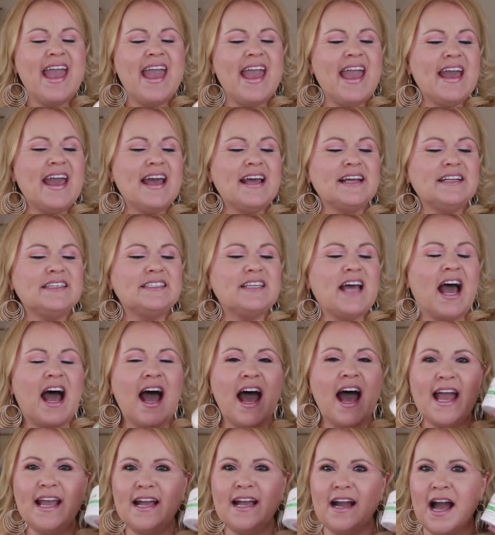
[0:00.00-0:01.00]
And
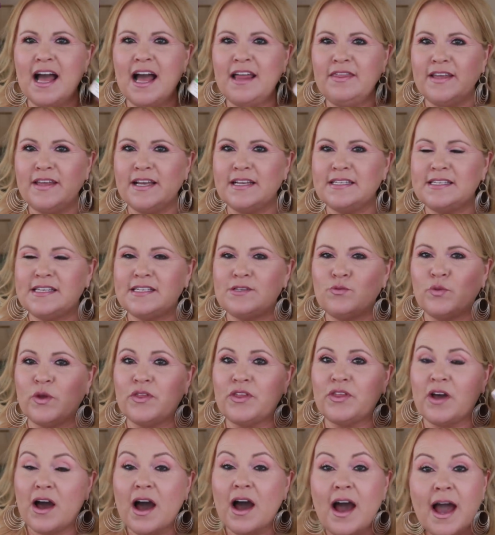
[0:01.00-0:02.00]
I got this with
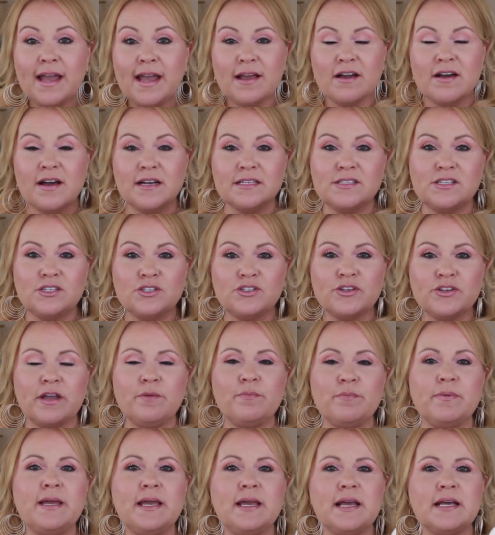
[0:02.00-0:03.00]
a high
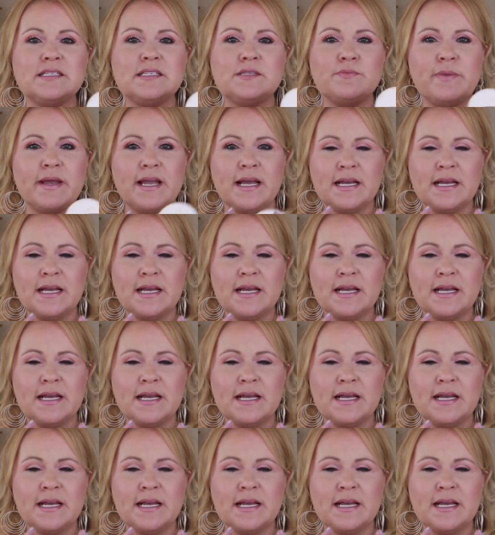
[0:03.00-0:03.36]
concentrate because my